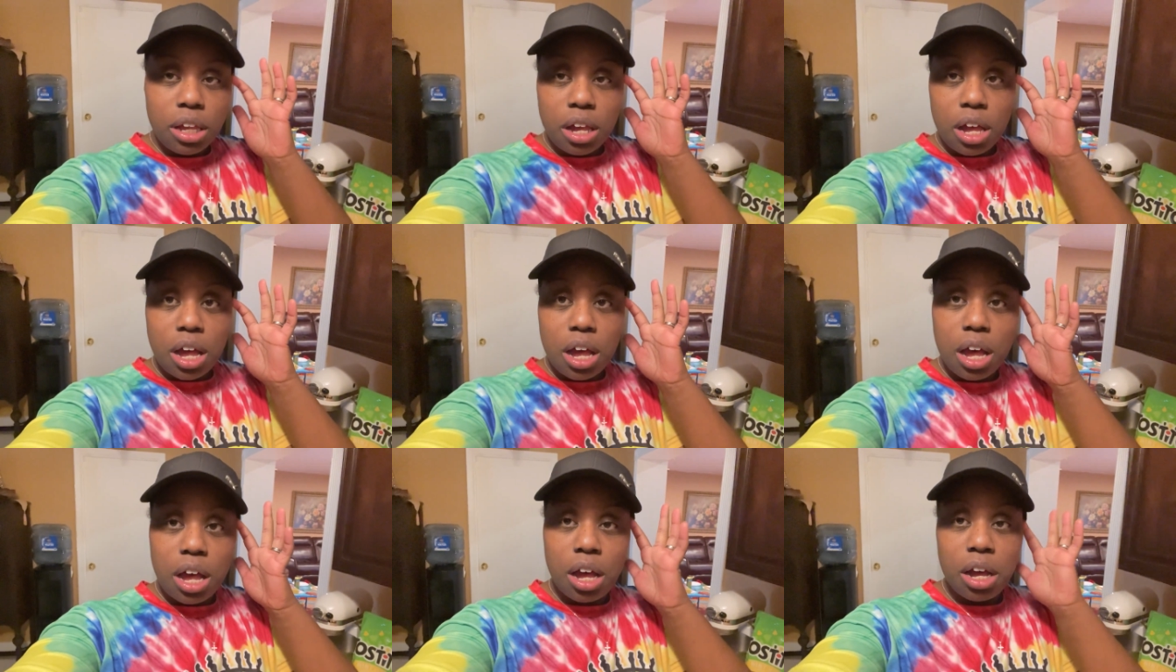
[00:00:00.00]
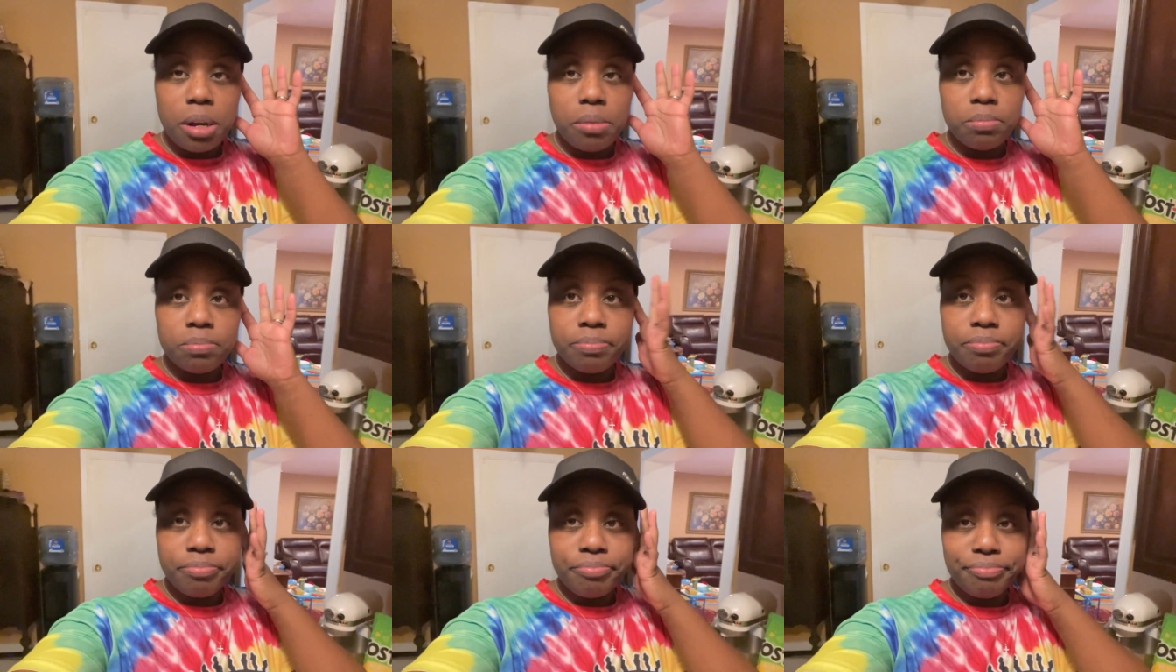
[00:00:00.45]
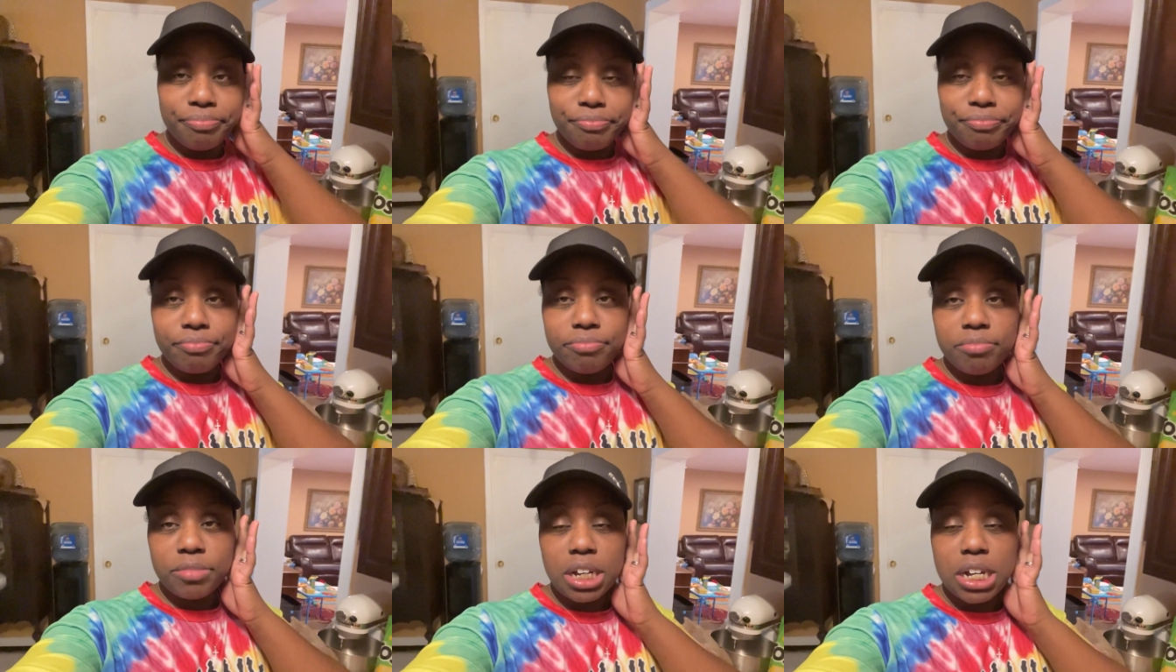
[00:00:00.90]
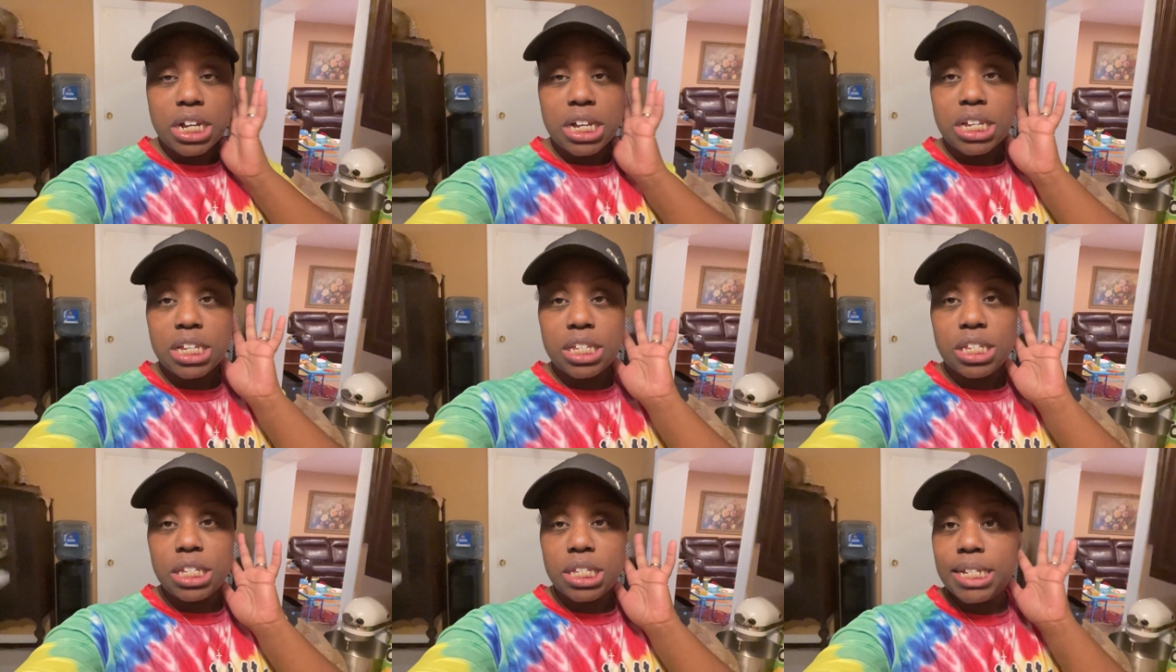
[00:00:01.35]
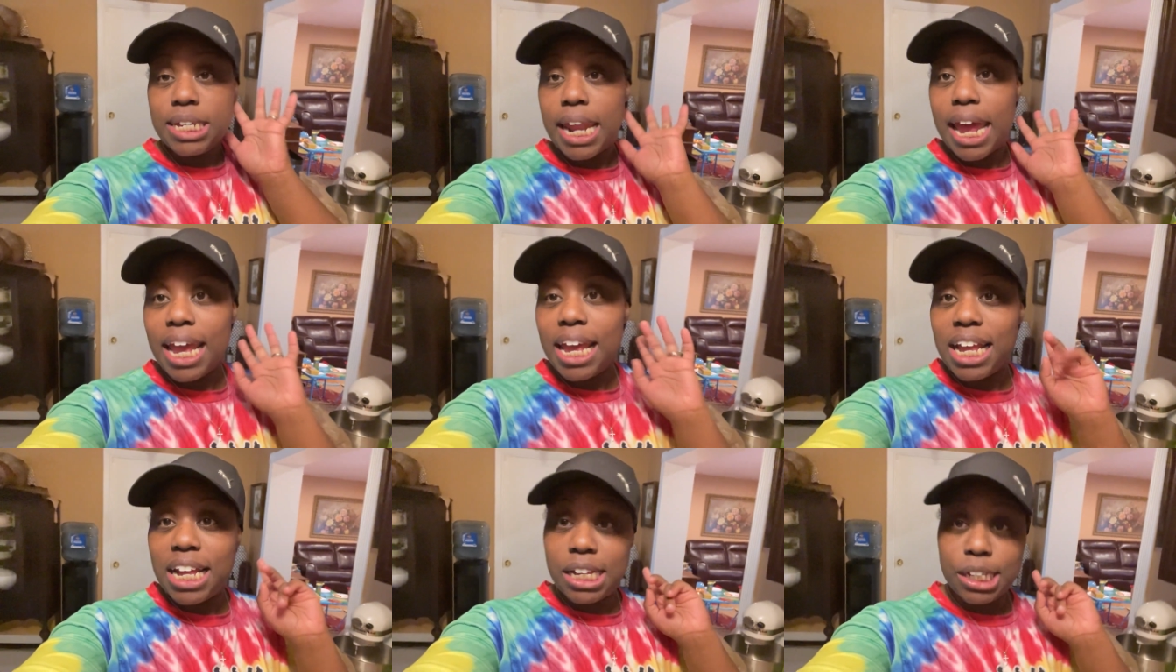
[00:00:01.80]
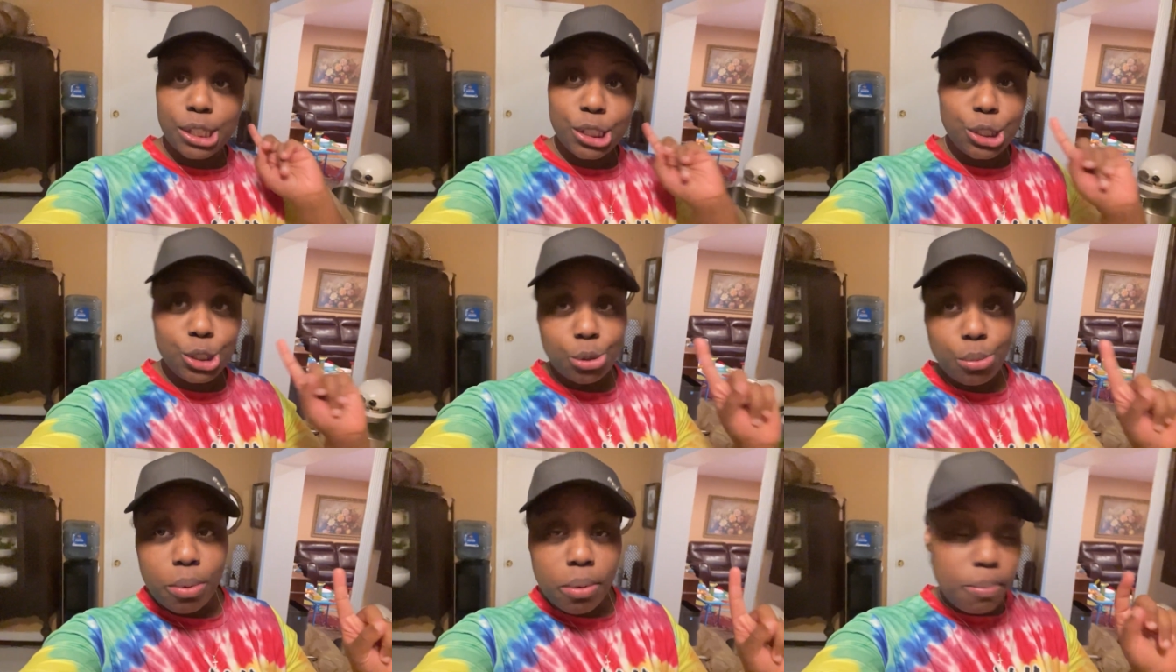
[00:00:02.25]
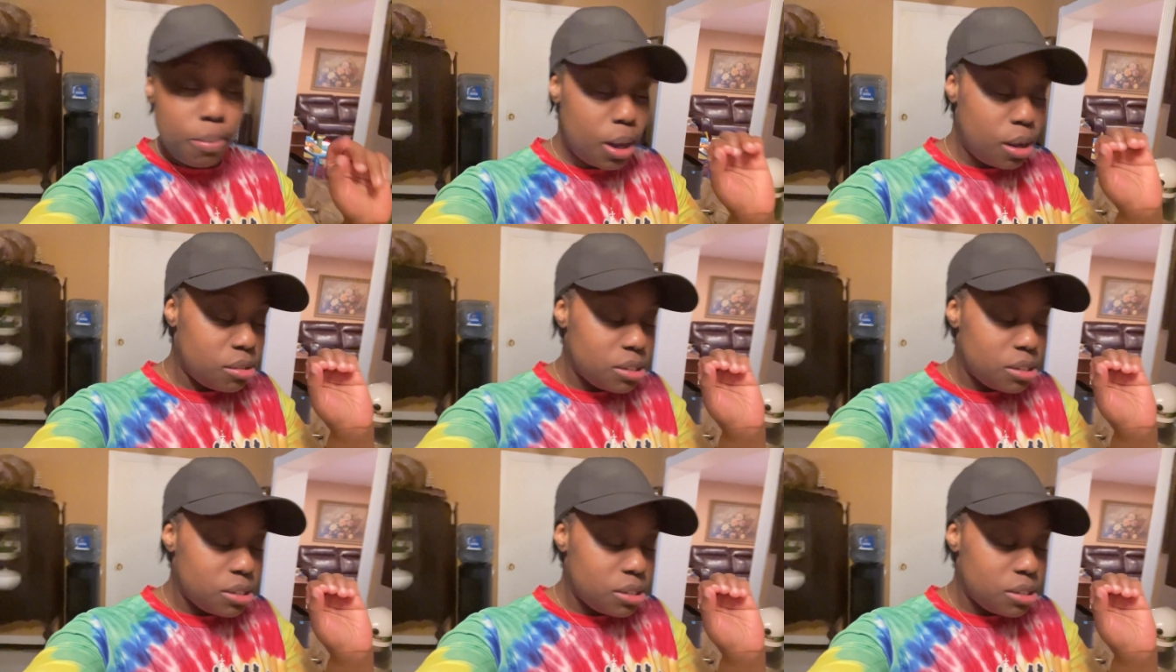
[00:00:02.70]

um, cause today is Super Bowl